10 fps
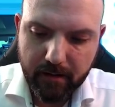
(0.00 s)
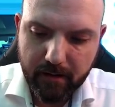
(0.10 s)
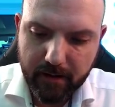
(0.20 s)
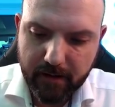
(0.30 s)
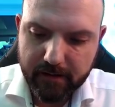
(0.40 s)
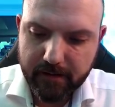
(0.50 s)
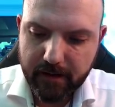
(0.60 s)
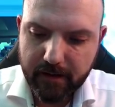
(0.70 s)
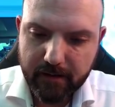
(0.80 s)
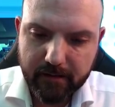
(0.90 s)
That's
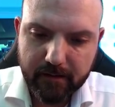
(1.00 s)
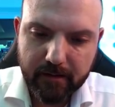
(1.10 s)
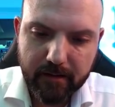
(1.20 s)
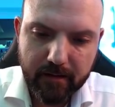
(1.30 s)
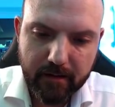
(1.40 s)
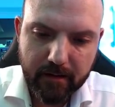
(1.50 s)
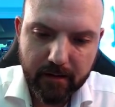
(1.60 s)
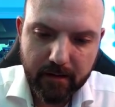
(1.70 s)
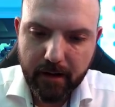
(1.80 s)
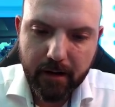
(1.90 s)
nice.
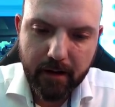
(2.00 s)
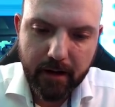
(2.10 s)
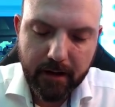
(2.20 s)
Aha,